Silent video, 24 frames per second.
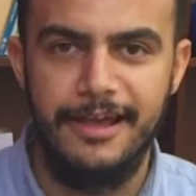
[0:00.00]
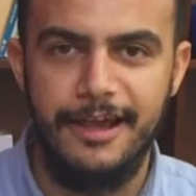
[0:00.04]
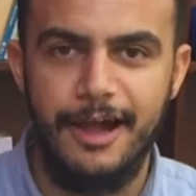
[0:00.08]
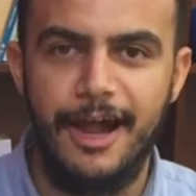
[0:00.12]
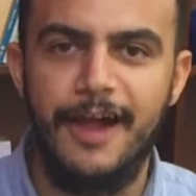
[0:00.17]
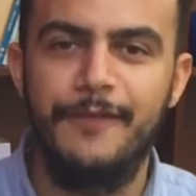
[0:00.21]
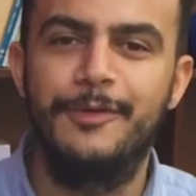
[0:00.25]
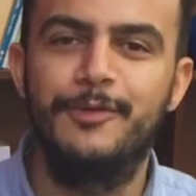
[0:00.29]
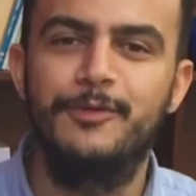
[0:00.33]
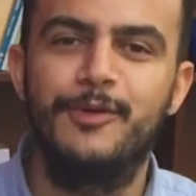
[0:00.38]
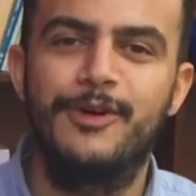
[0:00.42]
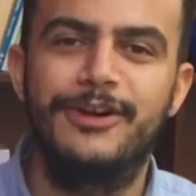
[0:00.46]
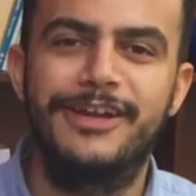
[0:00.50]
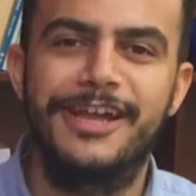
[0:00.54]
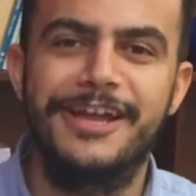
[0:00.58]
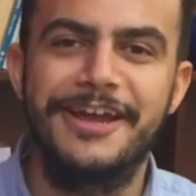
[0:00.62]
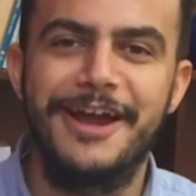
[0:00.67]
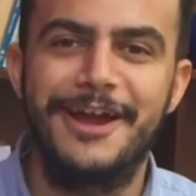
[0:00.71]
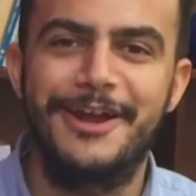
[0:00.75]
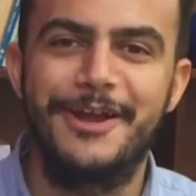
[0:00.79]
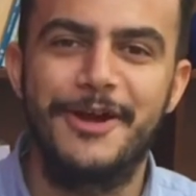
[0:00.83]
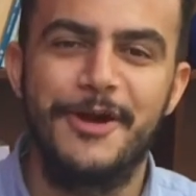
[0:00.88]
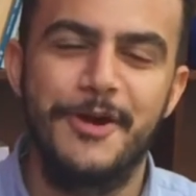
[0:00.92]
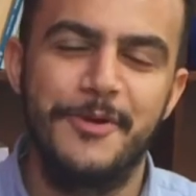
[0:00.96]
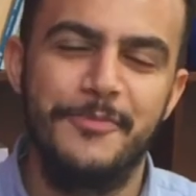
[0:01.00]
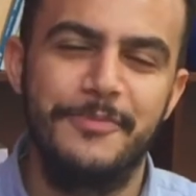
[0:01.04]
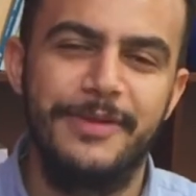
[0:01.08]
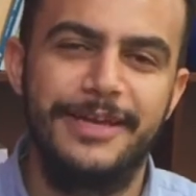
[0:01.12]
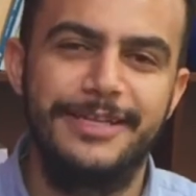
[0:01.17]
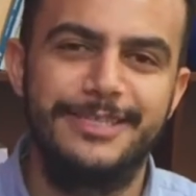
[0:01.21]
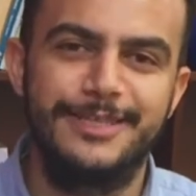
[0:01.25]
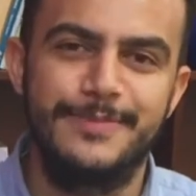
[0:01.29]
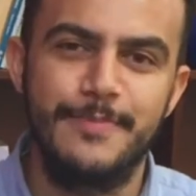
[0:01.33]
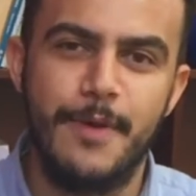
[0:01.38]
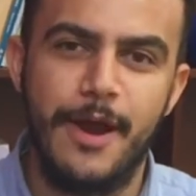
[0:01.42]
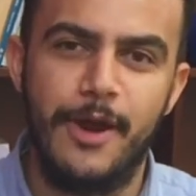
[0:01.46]
I've been working on a
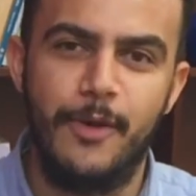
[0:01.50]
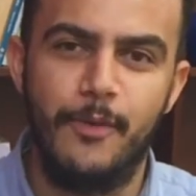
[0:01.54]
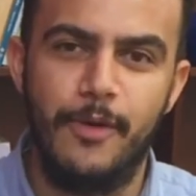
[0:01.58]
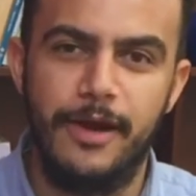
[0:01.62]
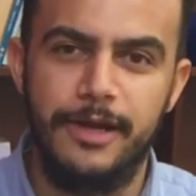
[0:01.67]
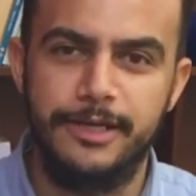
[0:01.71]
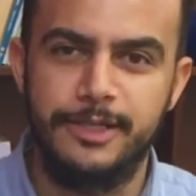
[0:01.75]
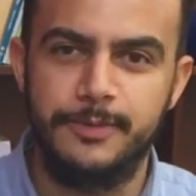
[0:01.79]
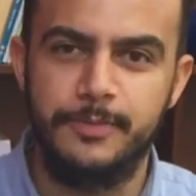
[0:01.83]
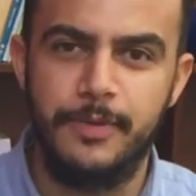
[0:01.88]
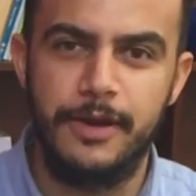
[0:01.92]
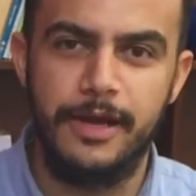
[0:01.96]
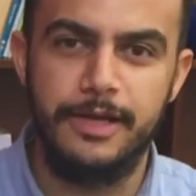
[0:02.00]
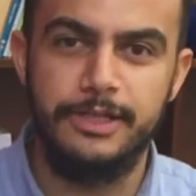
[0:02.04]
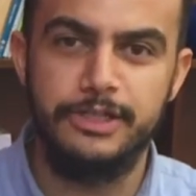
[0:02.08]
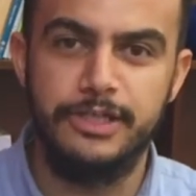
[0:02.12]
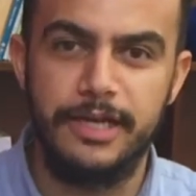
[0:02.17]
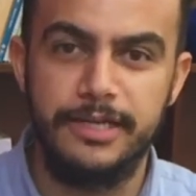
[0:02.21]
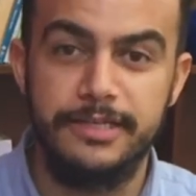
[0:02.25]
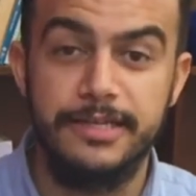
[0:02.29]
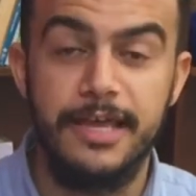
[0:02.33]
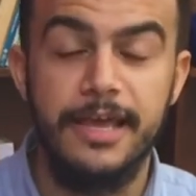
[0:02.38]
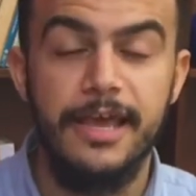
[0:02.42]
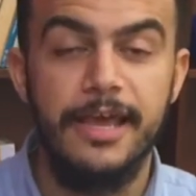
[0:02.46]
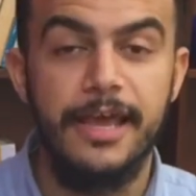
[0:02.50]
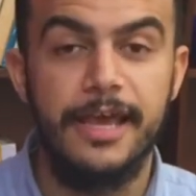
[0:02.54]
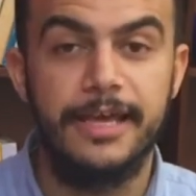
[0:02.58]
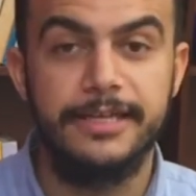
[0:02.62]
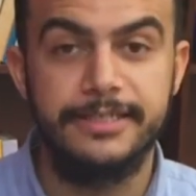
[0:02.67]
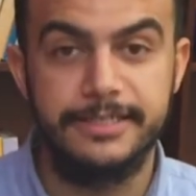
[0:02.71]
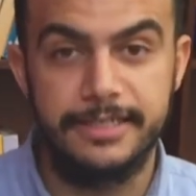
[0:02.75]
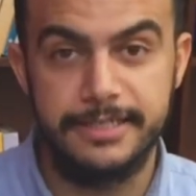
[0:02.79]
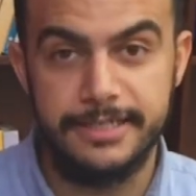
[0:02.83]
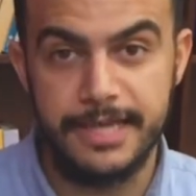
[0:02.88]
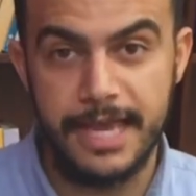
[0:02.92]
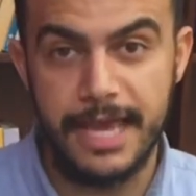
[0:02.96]
homemade smartwatch project
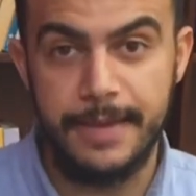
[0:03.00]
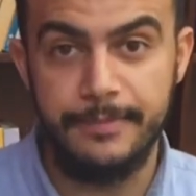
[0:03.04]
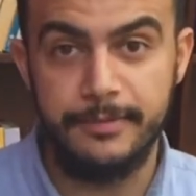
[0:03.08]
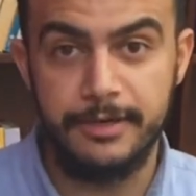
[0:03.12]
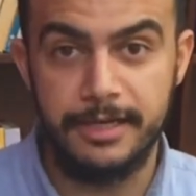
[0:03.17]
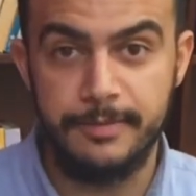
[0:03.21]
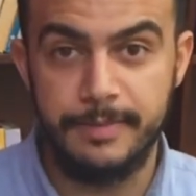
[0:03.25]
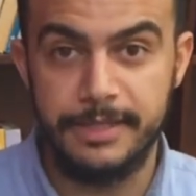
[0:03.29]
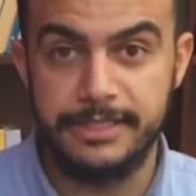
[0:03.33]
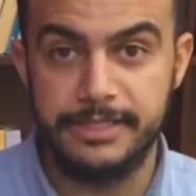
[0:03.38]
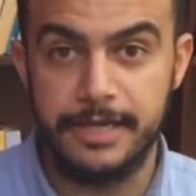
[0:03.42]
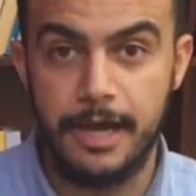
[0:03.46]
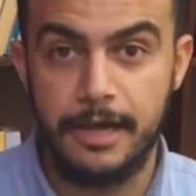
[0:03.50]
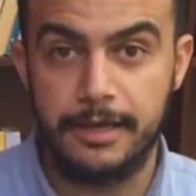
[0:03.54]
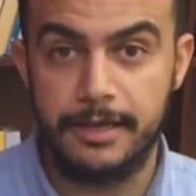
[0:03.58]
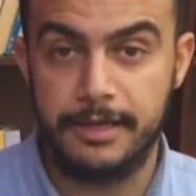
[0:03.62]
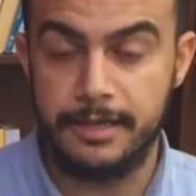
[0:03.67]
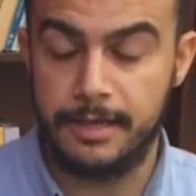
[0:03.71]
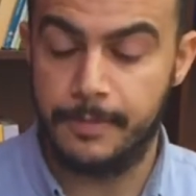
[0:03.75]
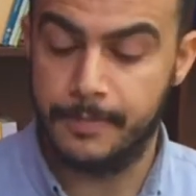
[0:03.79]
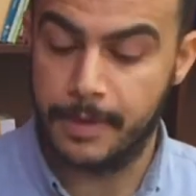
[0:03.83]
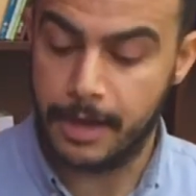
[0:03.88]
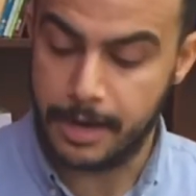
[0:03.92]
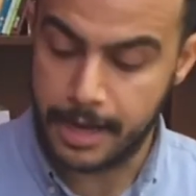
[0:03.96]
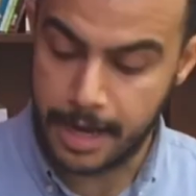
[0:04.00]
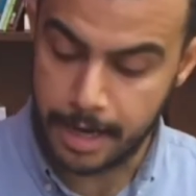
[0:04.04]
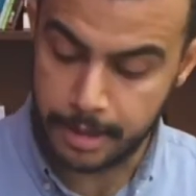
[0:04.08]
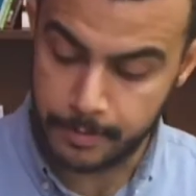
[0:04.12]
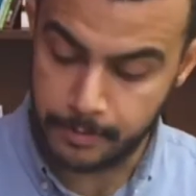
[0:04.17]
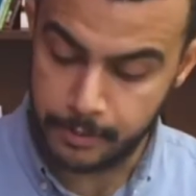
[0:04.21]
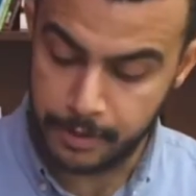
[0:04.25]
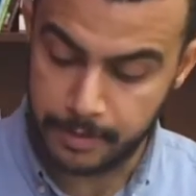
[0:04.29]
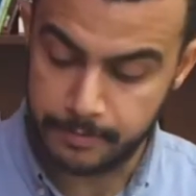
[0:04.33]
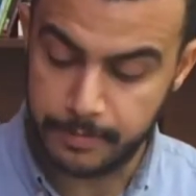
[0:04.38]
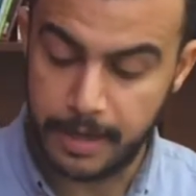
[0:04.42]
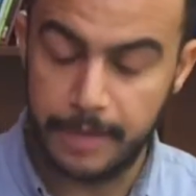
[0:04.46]
and today I'm going to be talking about how to
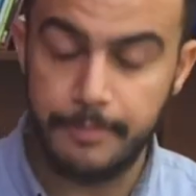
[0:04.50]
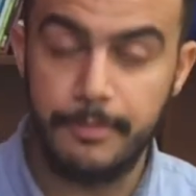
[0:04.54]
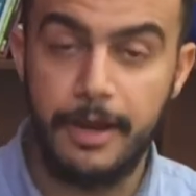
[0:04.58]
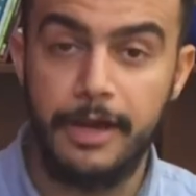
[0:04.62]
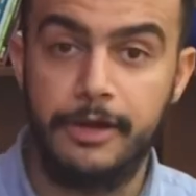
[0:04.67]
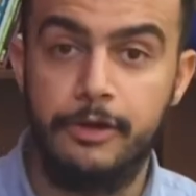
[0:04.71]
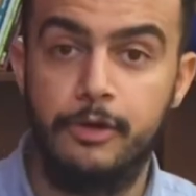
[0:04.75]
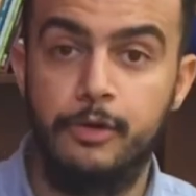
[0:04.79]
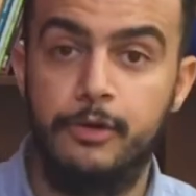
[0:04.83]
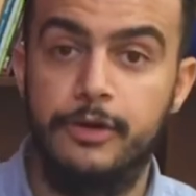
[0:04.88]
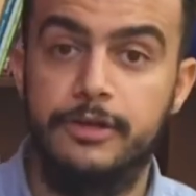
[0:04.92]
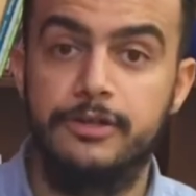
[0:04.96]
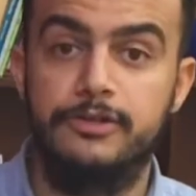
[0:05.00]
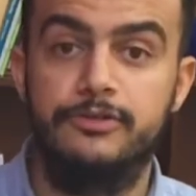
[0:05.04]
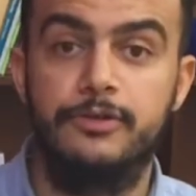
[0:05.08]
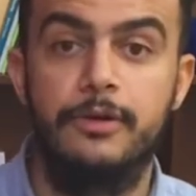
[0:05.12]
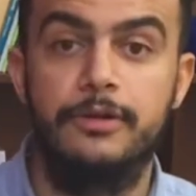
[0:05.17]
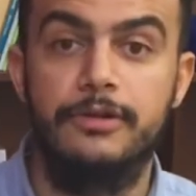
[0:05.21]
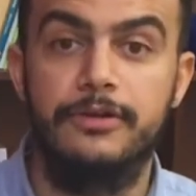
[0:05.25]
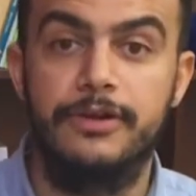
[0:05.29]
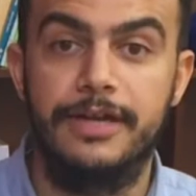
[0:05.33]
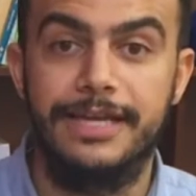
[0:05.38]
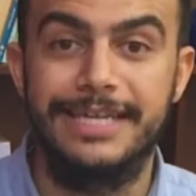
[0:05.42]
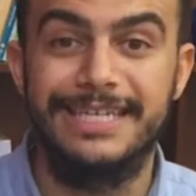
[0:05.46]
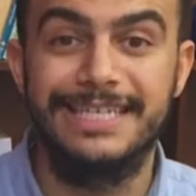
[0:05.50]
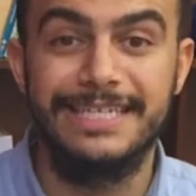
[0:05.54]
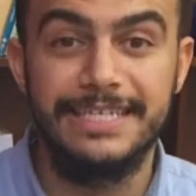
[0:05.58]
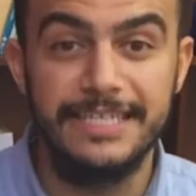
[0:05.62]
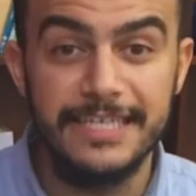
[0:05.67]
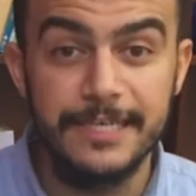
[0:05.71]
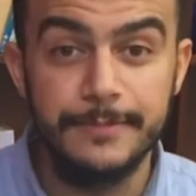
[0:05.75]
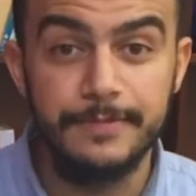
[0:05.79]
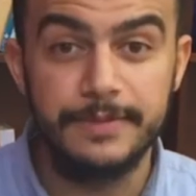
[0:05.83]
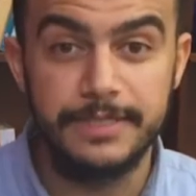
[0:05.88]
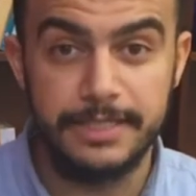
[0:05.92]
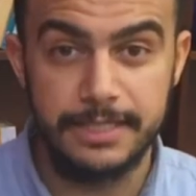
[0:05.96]
put my microcontroller in
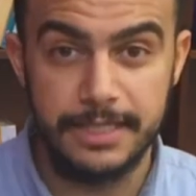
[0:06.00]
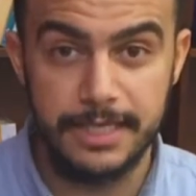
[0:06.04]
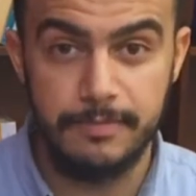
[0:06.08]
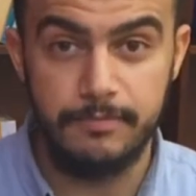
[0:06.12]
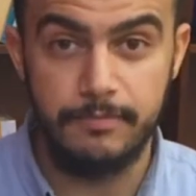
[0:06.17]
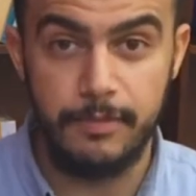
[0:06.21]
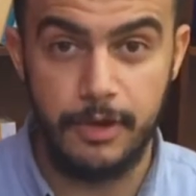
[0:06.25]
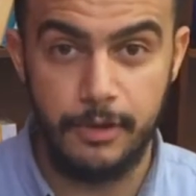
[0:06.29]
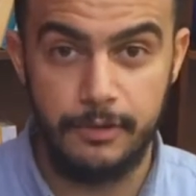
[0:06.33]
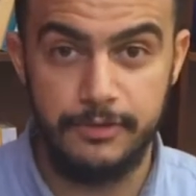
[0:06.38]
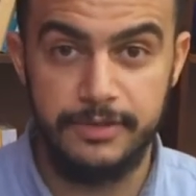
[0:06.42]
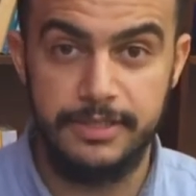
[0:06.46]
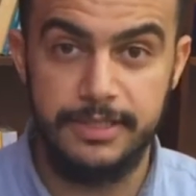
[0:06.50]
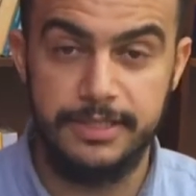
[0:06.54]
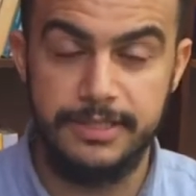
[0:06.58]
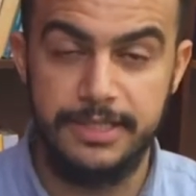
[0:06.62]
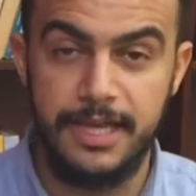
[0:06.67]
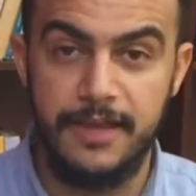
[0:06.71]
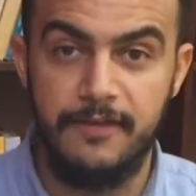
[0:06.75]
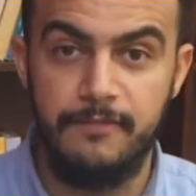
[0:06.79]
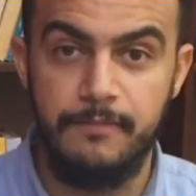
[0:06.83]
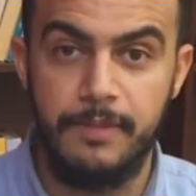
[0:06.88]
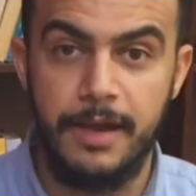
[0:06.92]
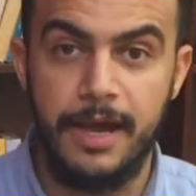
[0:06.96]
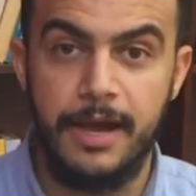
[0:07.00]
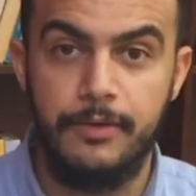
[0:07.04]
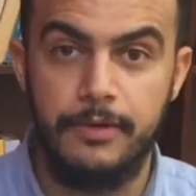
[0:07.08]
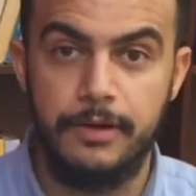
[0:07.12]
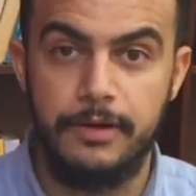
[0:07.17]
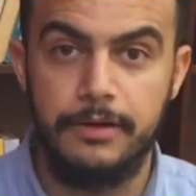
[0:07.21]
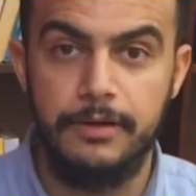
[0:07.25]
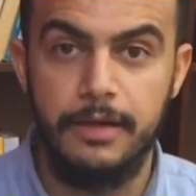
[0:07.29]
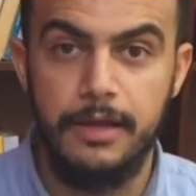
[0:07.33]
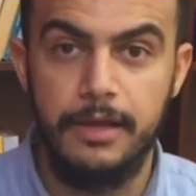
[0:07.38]
deep sleep mode to save power.